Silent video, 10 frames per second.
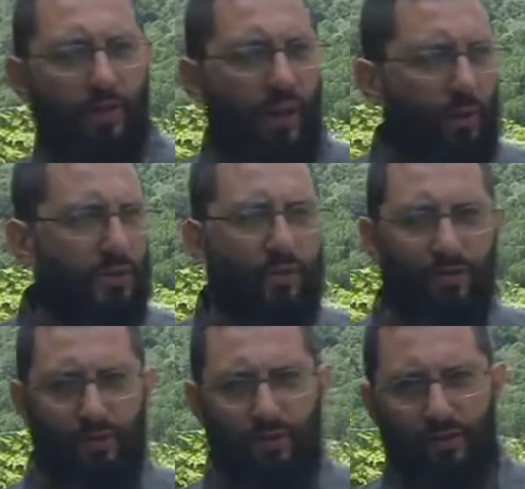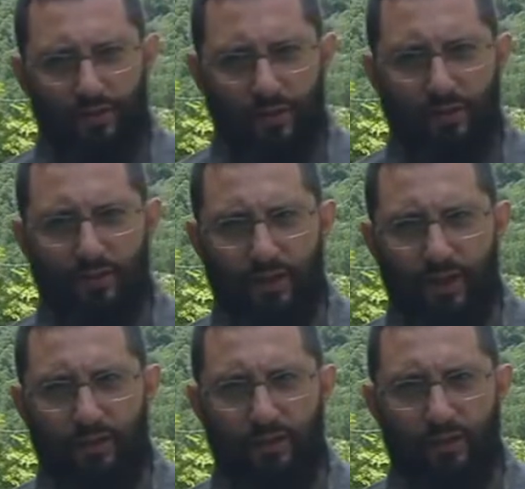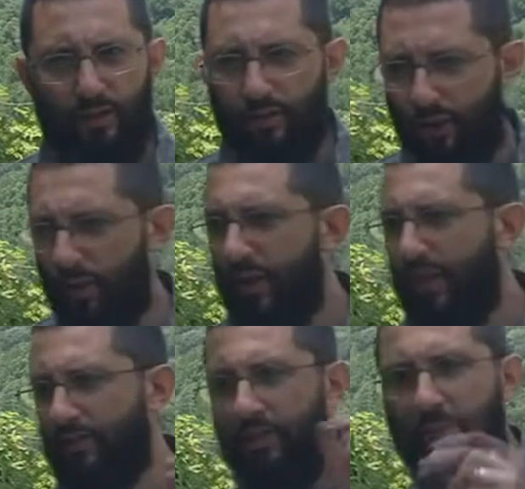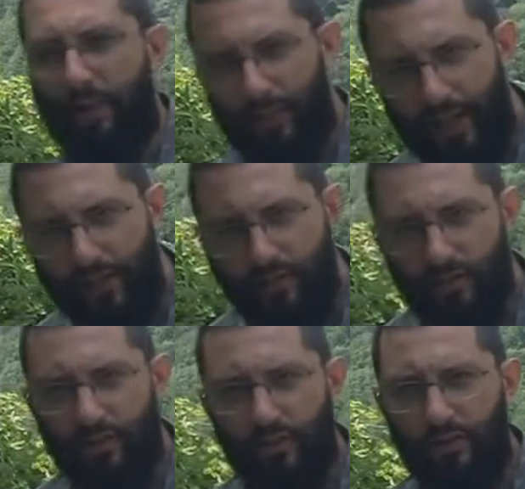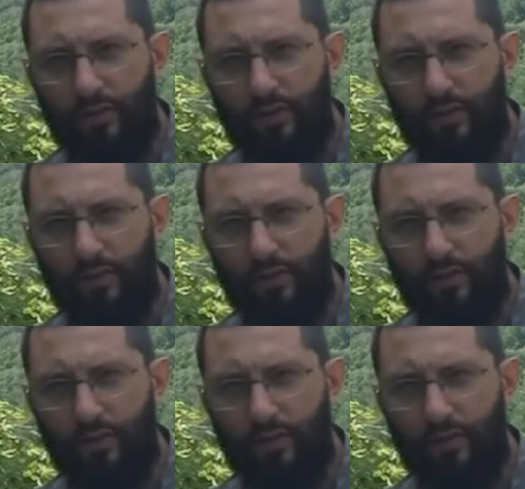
No, it's an alternative lifestyle. No, it's an abomination.